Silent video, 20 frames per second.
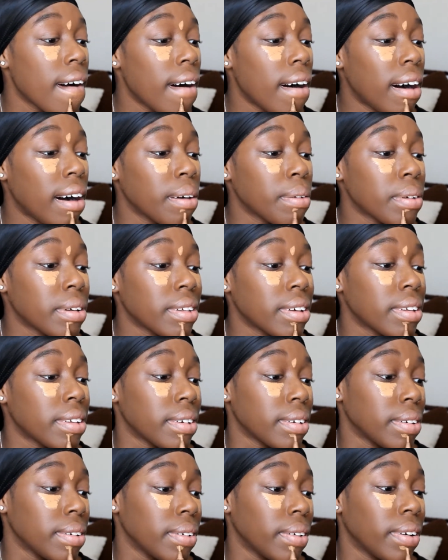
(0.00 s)
I really
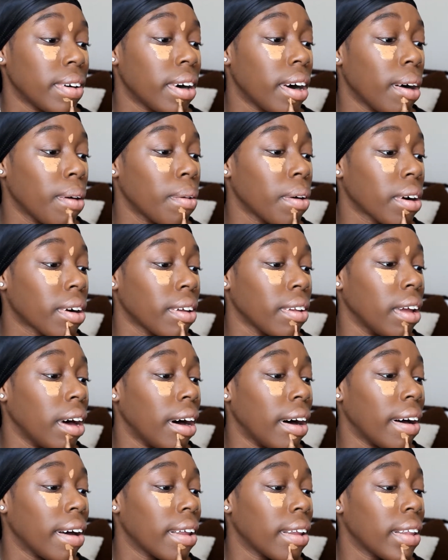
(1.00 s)
do. I work a
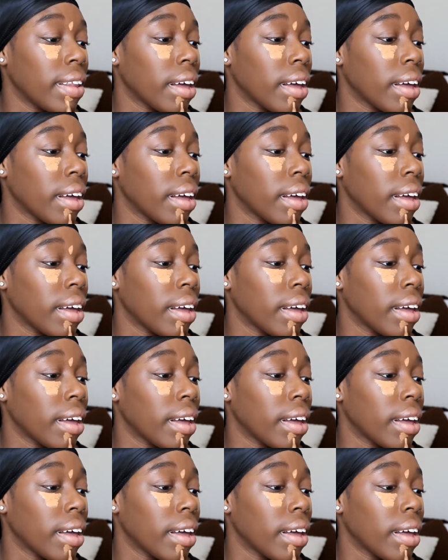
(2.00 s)
lot.